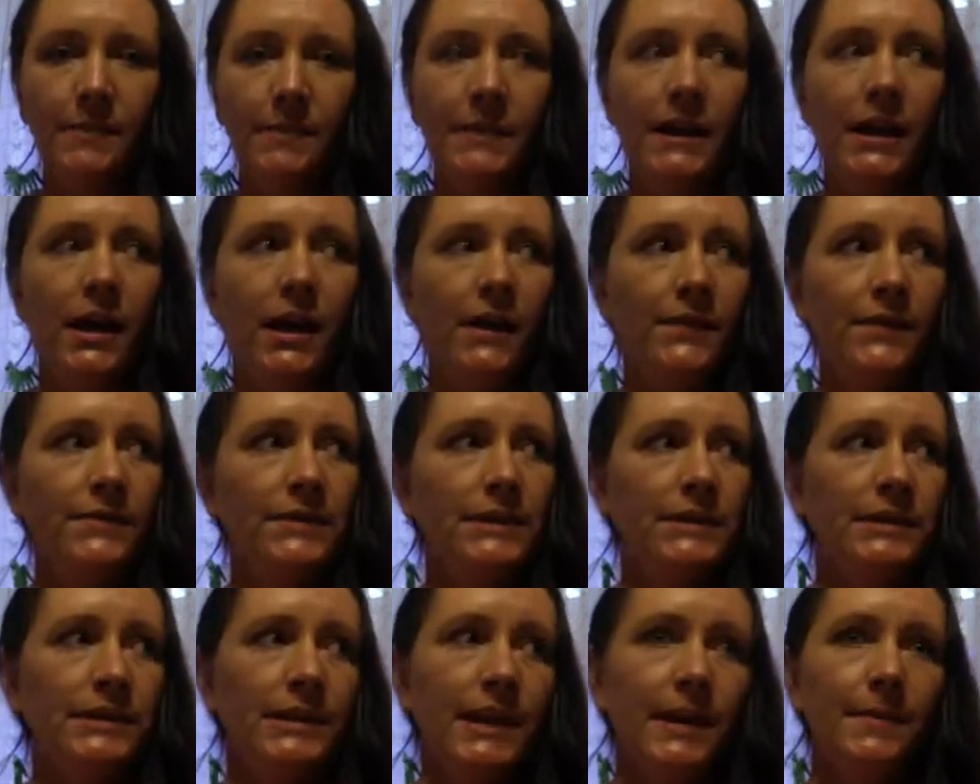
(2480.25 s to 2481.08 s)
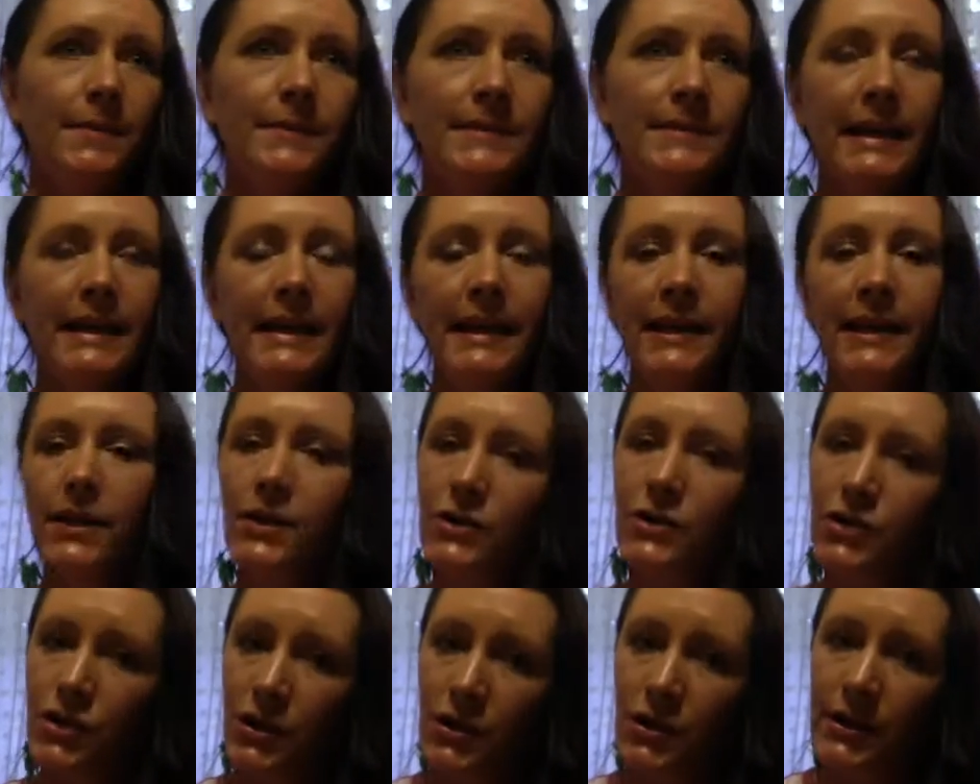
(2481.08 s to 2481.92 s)
and oftentimes, like in a
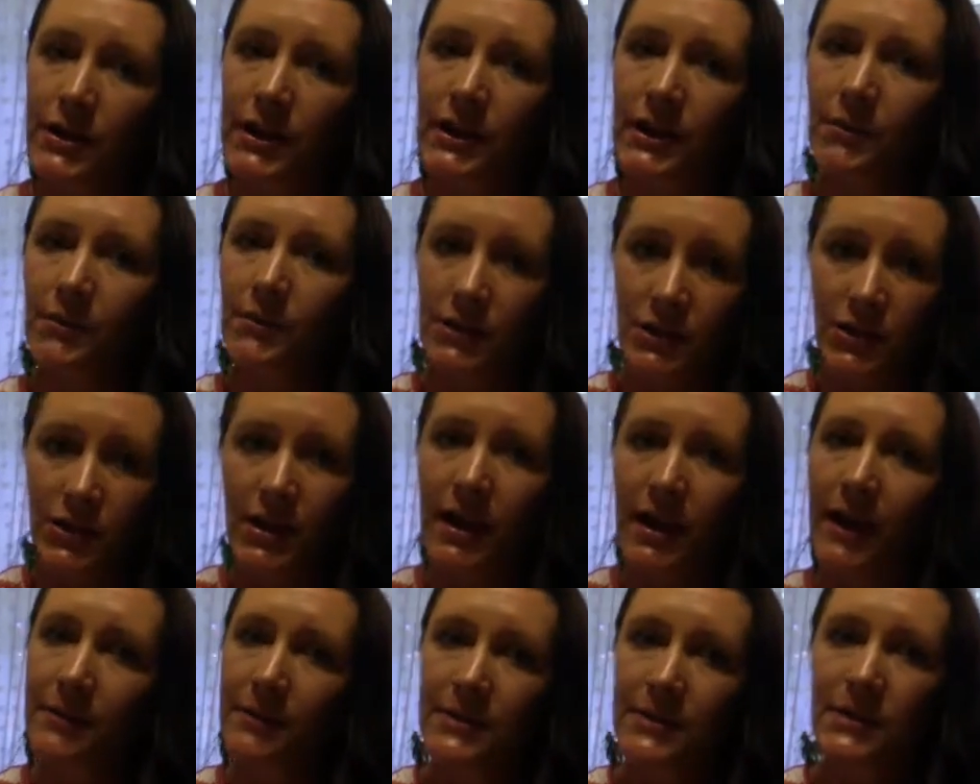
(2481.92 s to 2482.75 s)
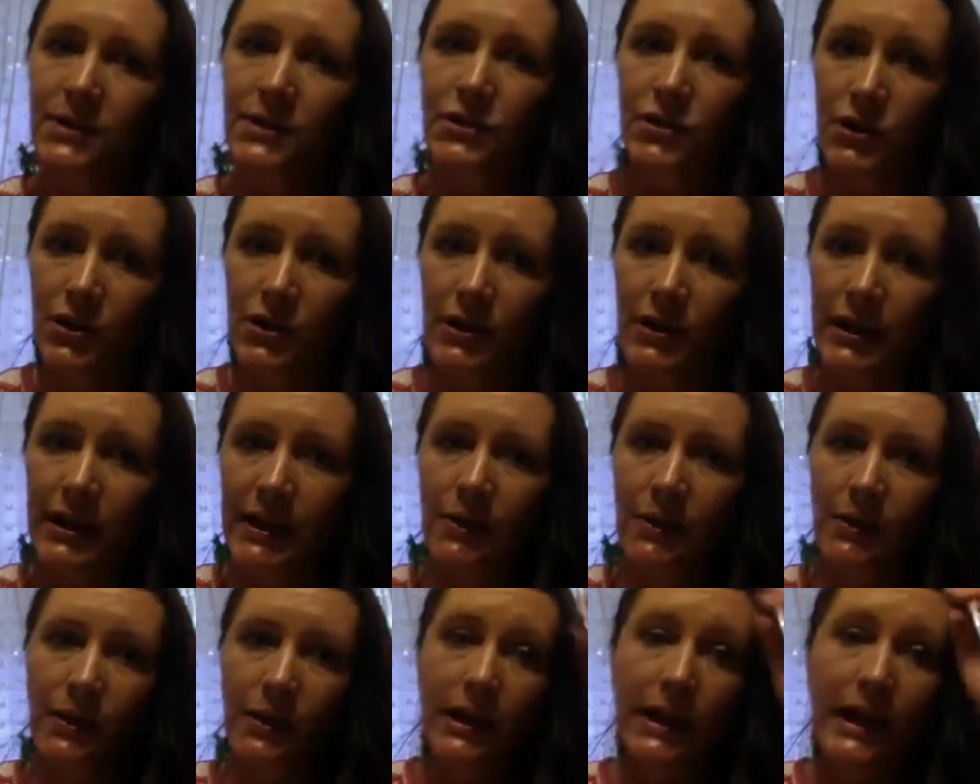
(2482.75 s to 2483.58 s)
journey, which that was a
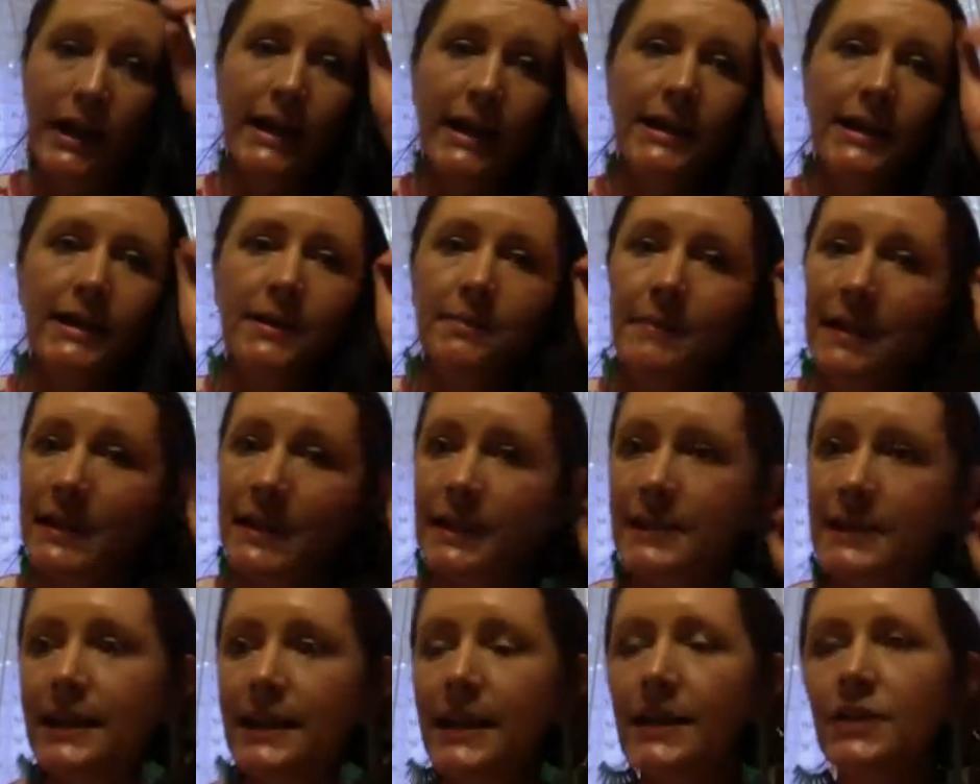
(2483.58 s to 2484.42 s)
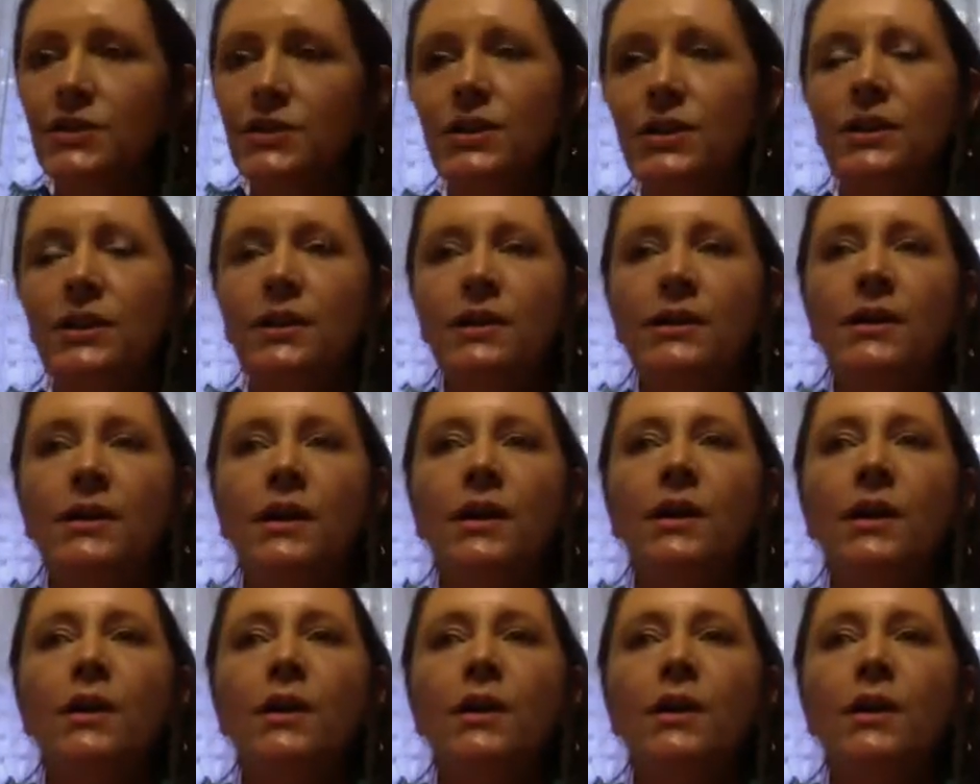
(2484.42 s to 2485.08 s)
journey or a guided meditation,